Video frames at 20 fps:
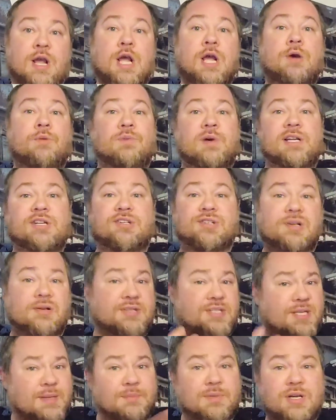Which,
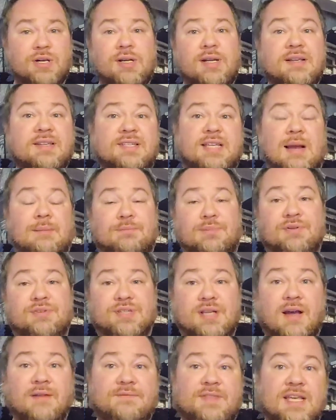some good examples
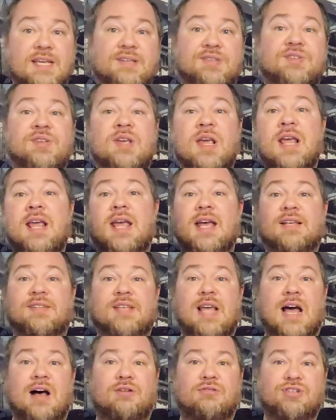of this is
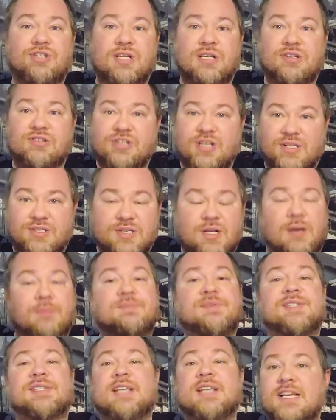how she just
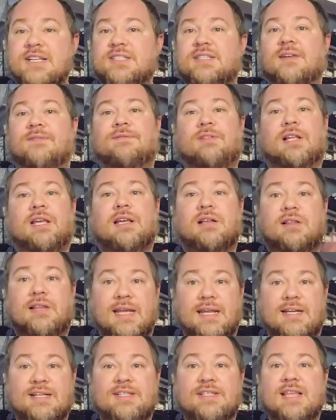obsessively
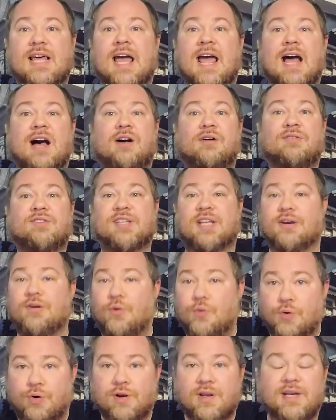cleans the house and
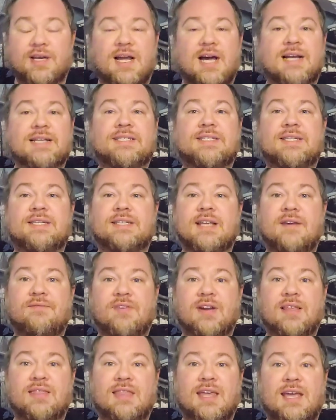organizes
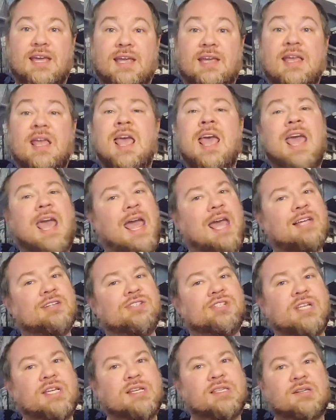everything, and
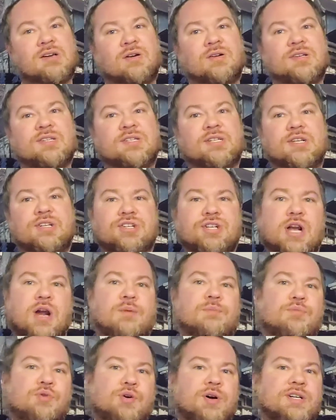she starts to show
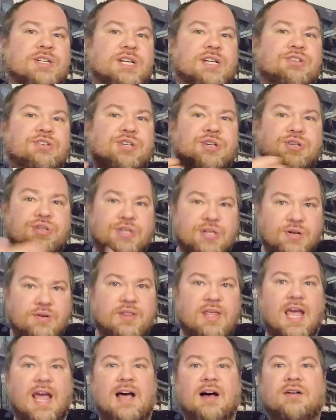more attention to
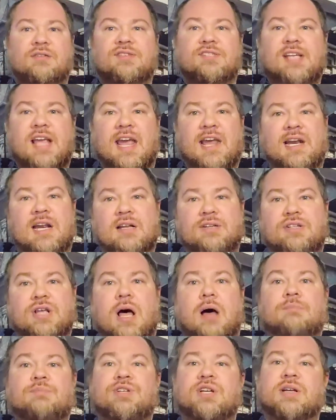the house and its
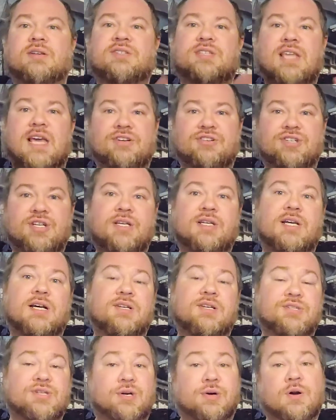objects than she
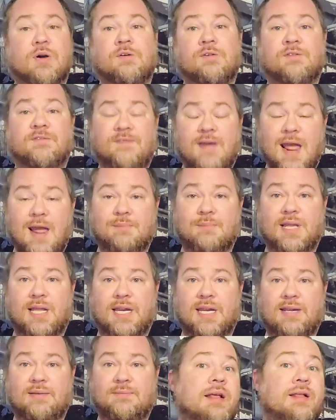does her own family.
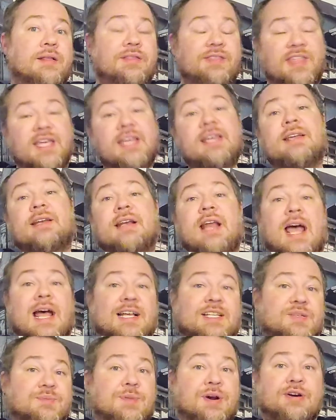Then,
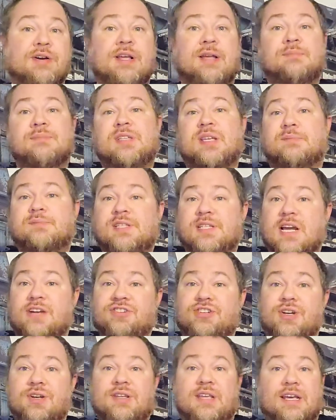as Miriam's
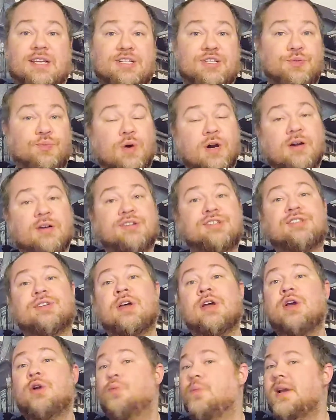obsession gets worse,
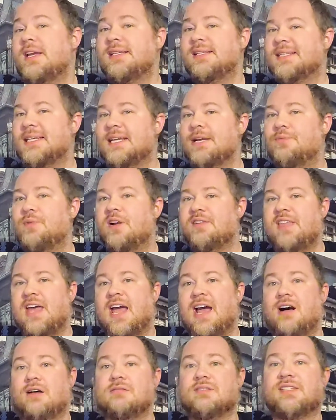we see where the
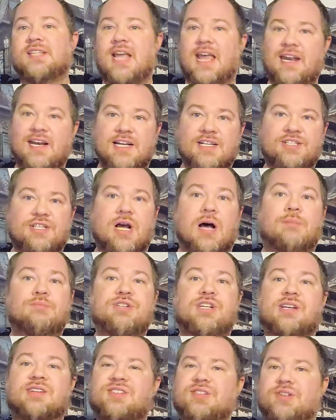house and its
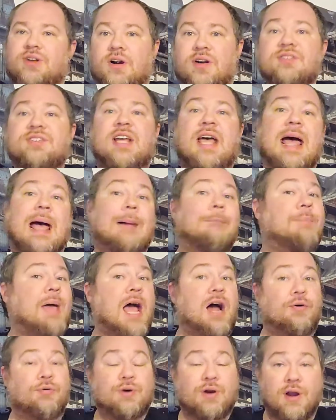objects start to have
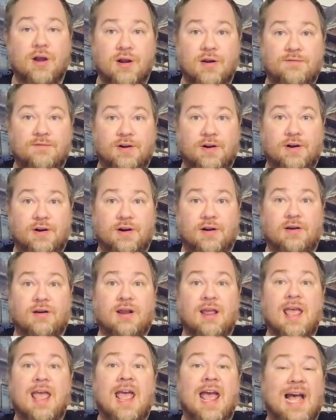power over her.
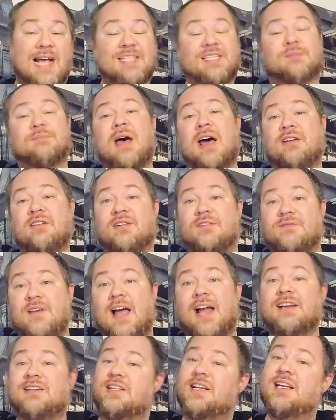As a matter of
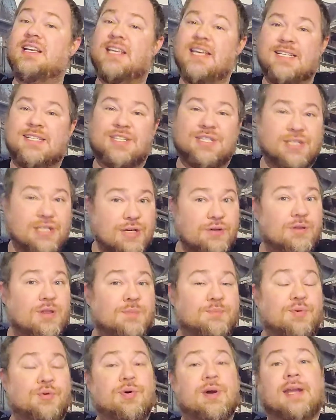fact, it gets to the
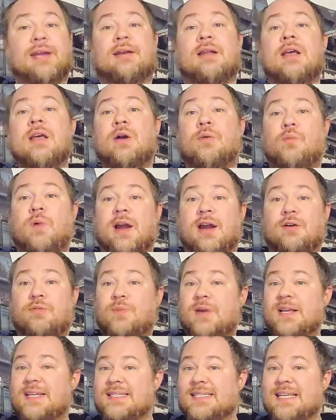point where
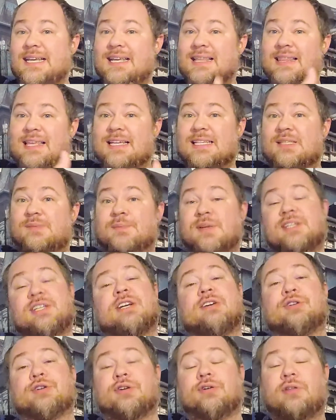we see these
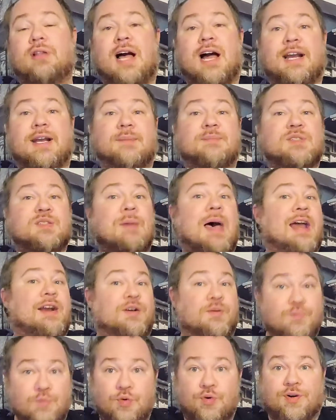material items
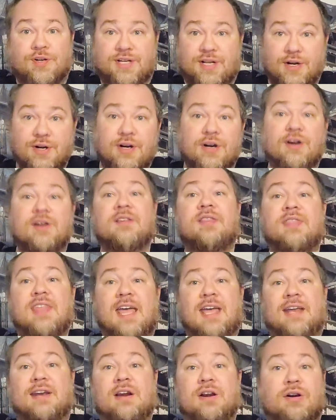matter more to her
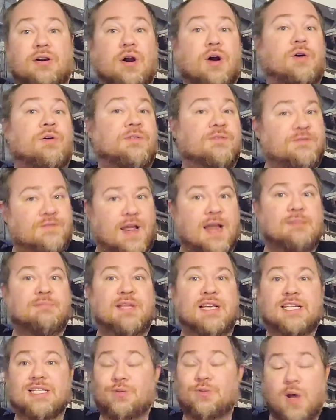than her own
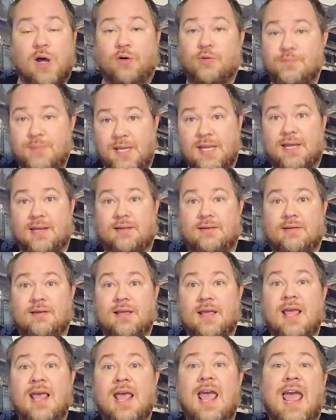family's well-being.
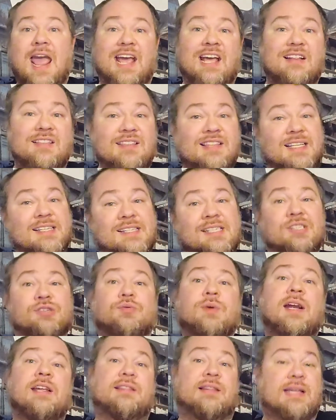And this is
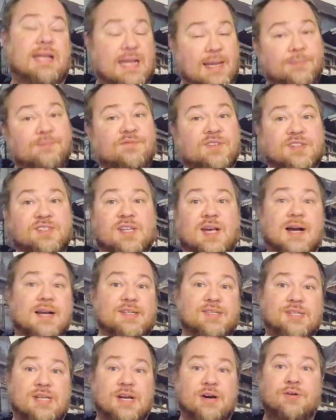greatly
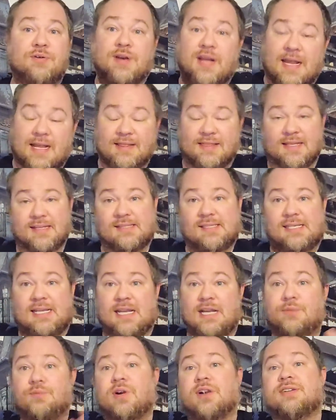emphasized on in the
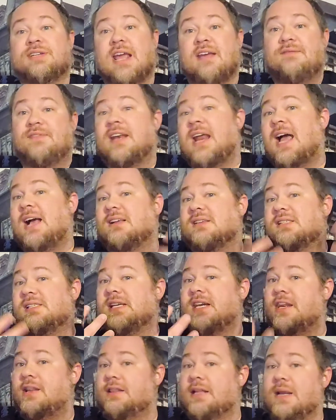scene where David
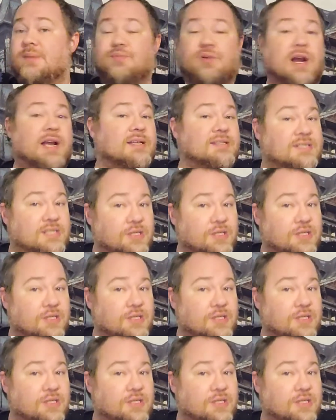accidentally breaks a